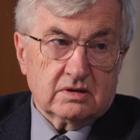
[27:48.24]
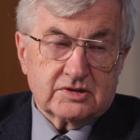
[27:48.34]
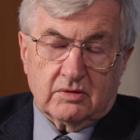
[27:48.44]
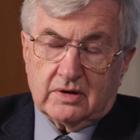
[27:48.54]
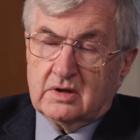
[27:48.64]
and
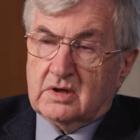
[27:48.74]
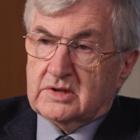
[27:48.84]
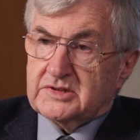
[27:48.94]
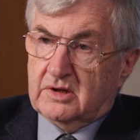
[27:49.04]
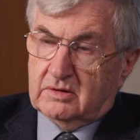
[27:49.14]
so on.
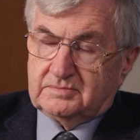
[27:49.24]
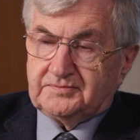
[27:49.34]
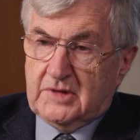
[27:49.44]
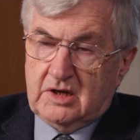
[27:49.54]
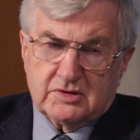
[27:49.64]
So
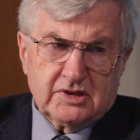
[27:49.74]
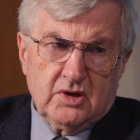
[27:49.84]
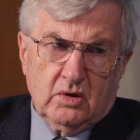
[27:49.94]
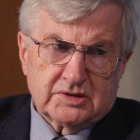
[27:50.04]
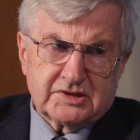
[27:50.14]
it was a
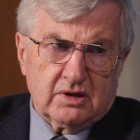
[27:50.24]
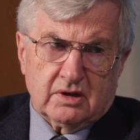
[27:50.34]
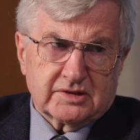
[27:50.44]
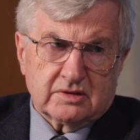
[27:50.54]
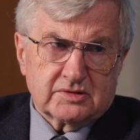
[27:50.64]

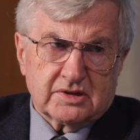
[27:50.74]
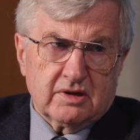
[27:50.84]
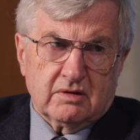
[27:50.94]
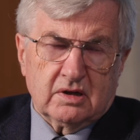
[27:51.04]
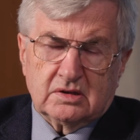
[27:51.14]
non-start. It was a
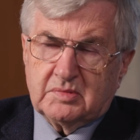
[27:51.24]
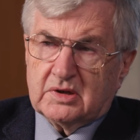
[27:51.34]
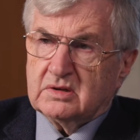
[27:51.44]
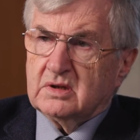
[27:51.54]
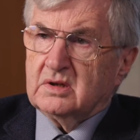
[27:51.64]
no-hoper.